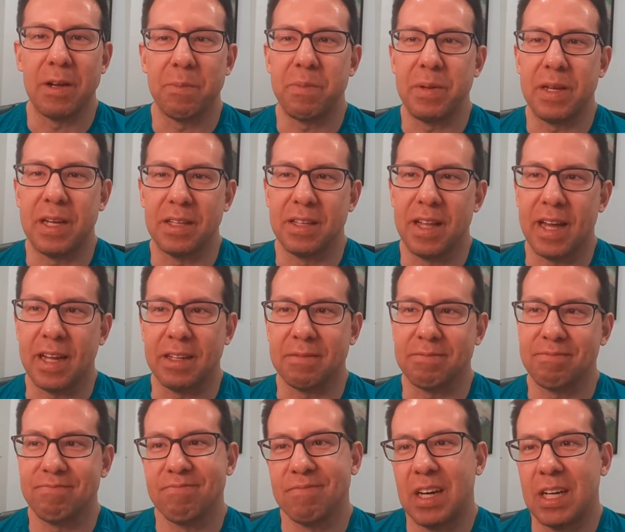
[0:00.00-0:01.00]
up being like
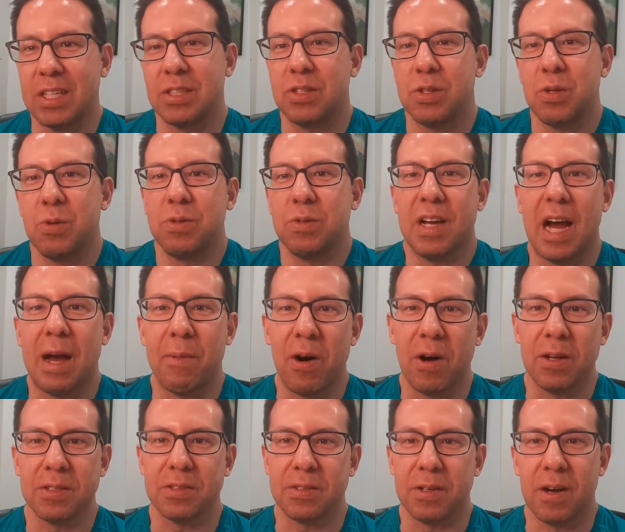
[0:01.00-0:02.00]
a two time
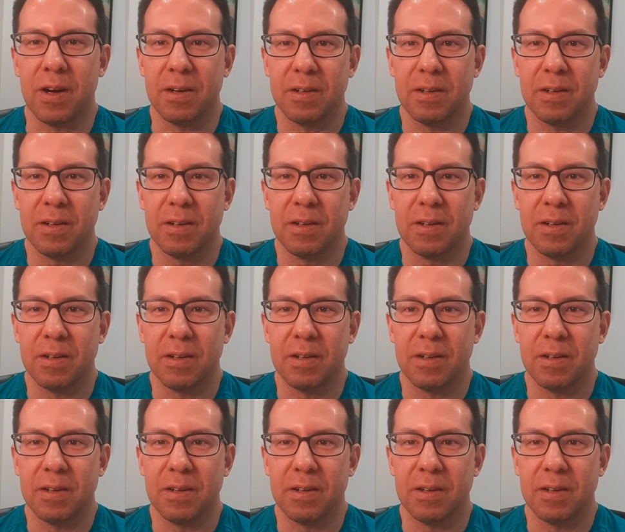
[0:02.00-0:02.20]
All Star.